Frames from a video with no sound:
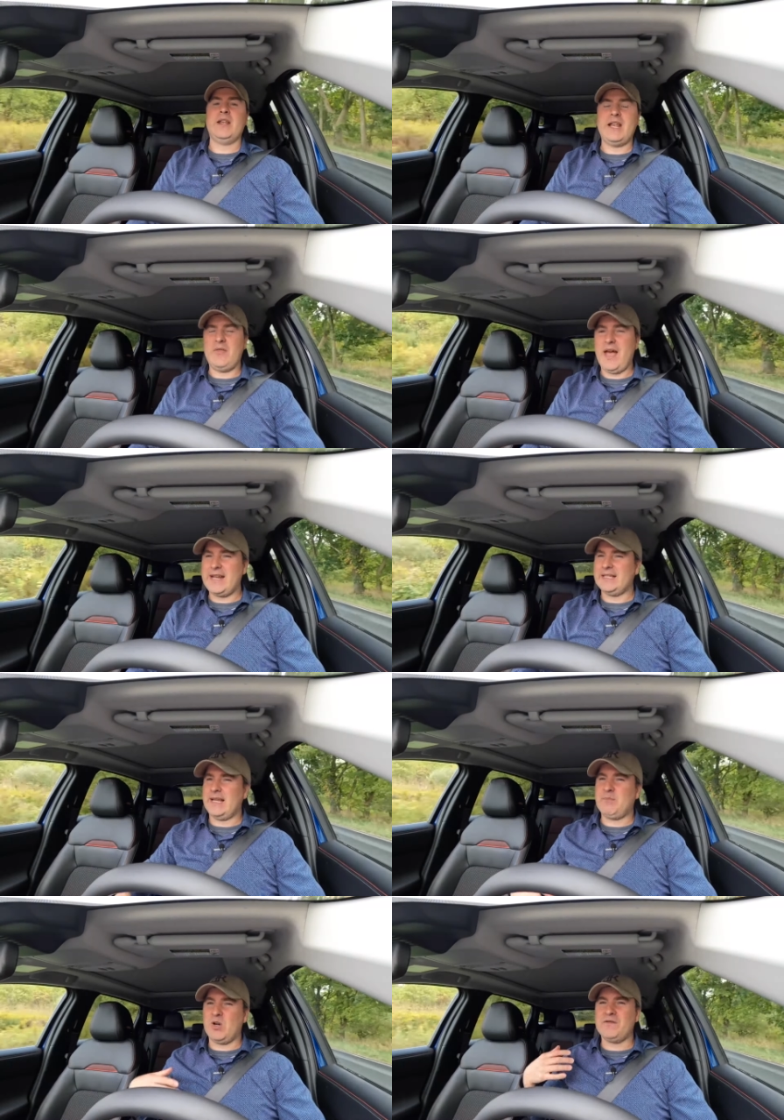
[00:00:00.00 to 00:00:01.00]
Now that is
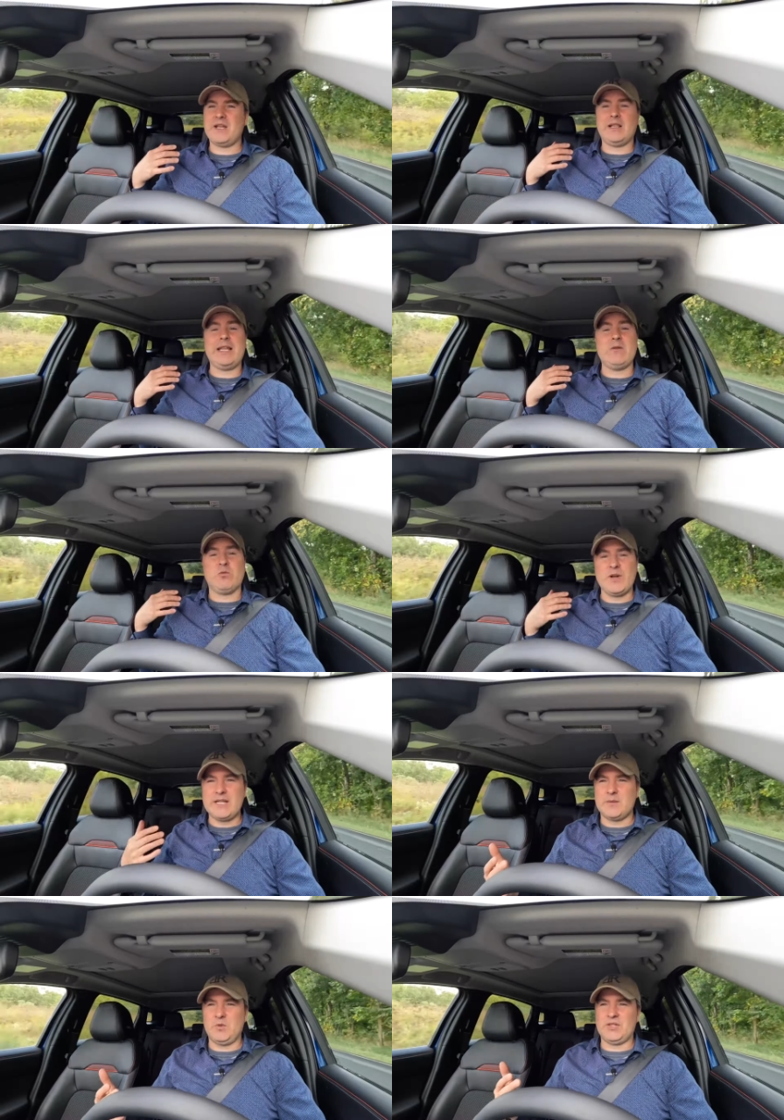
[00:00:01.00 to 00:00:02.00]
a perfectly
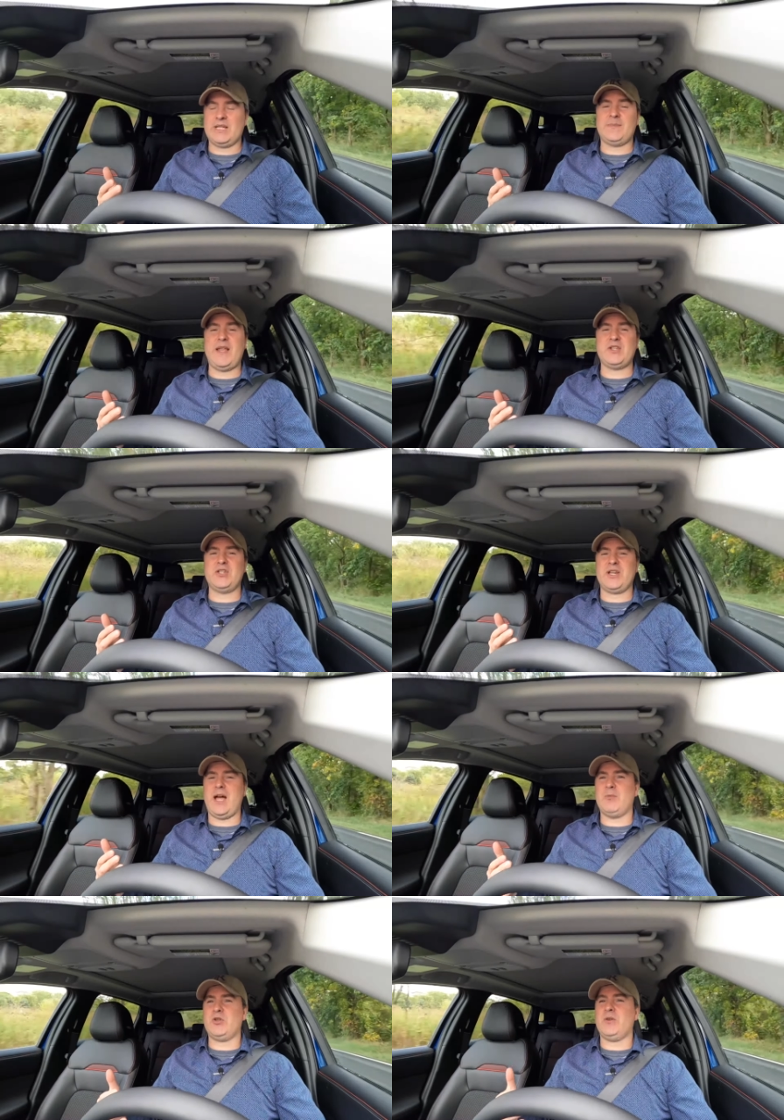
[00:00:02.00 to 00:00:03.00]
reasonable suspension
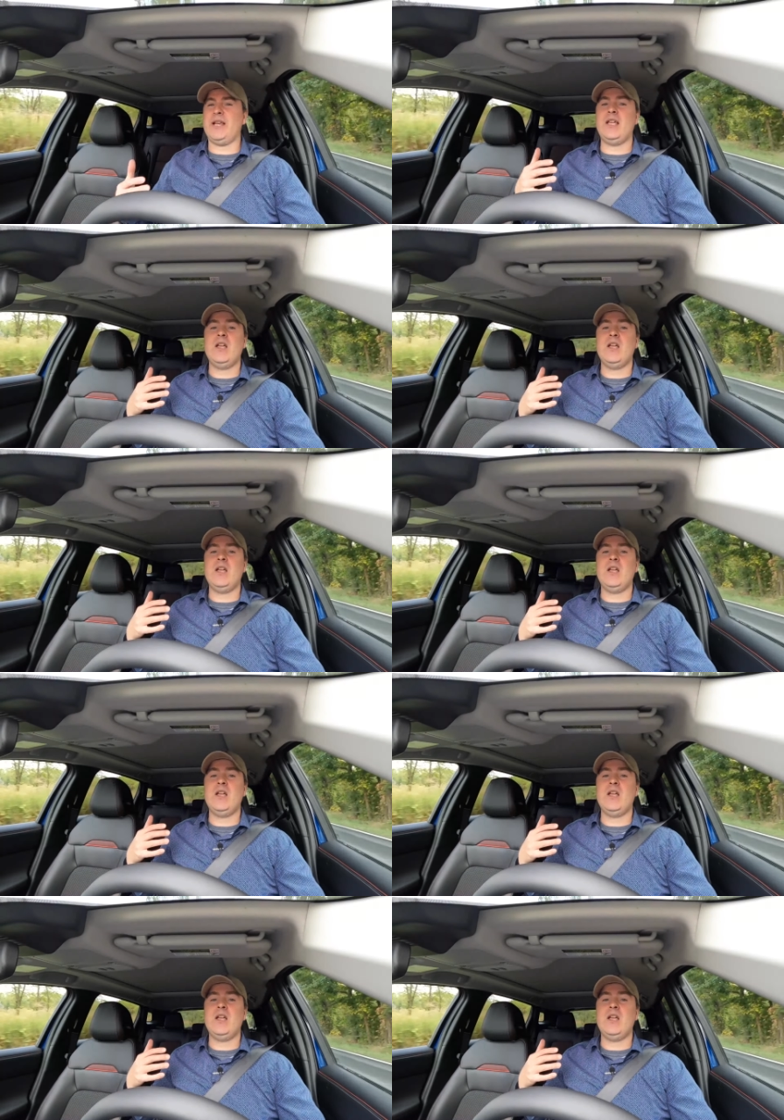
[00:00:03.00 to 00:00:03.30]
geometry,